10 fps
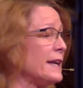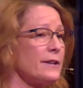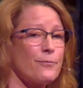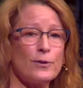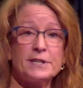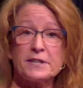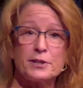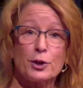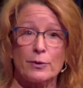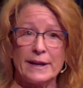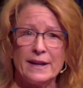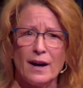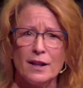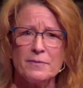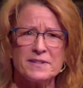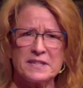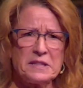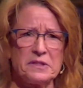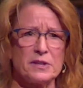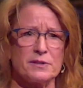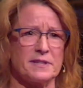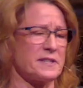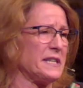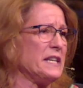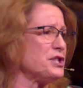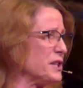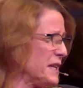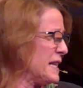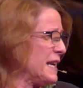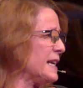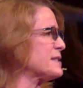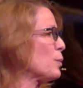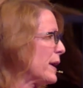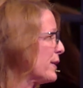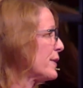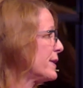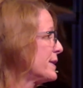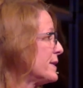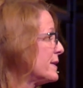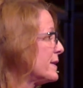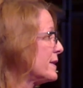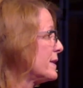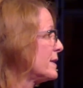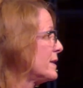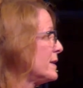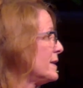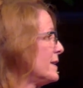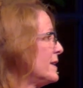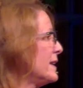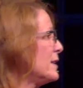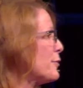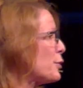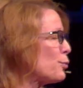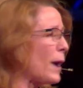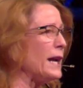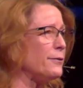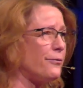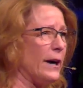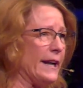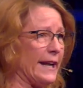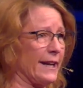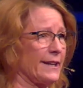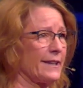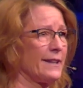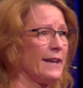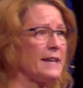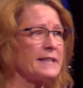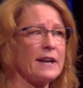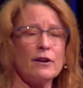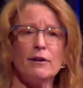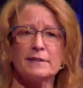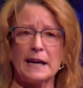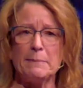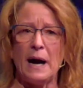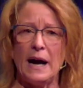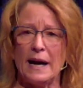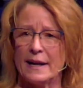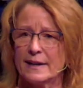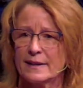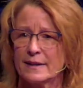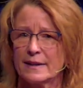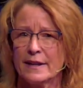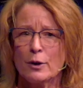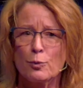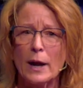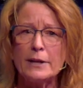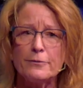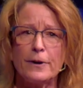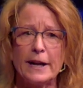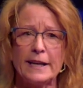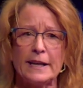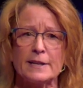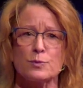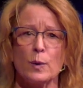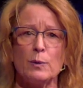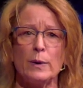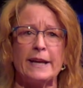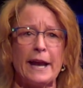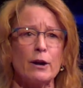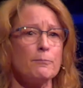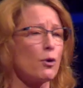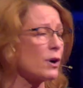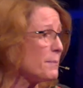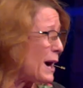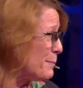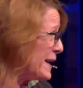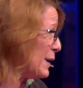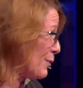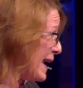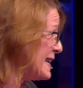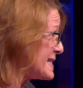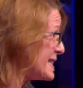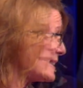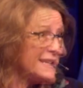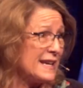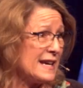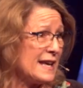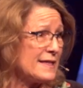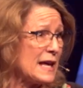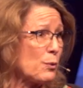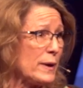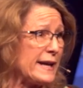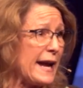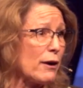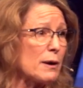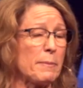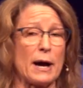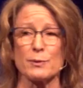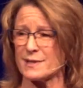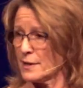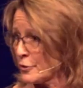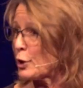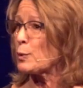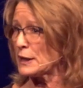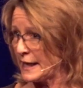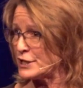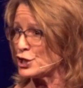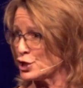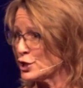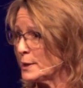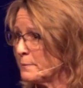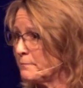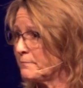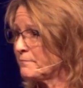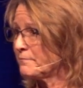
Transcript: And if we disagree, all of a sudden there's this tension and then it gets weird. You know, the right fighting is at an all time high. You know, right fighting is when we care more about being right than we care about the relationship.